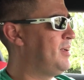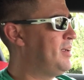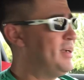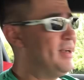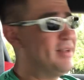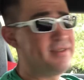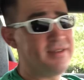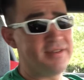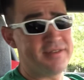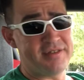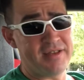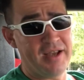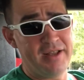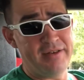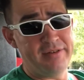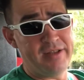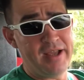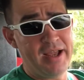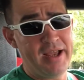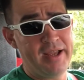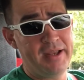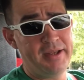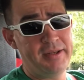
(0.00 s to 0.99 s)
It's a
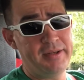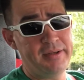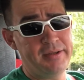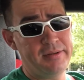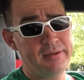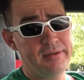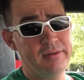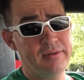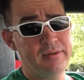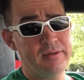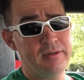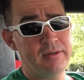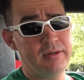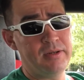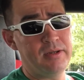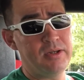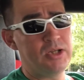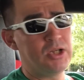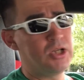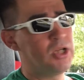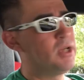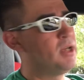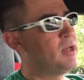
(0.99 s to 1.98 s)
Sunday.
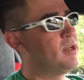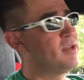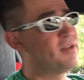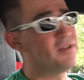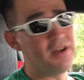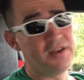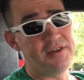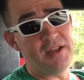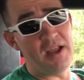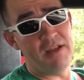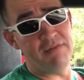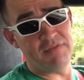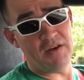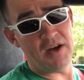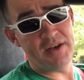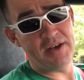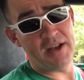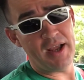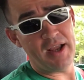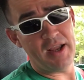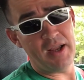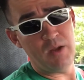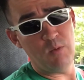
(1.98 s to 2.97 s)
Sunday fun
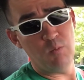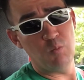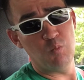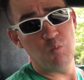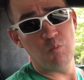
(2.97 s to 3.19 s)
day.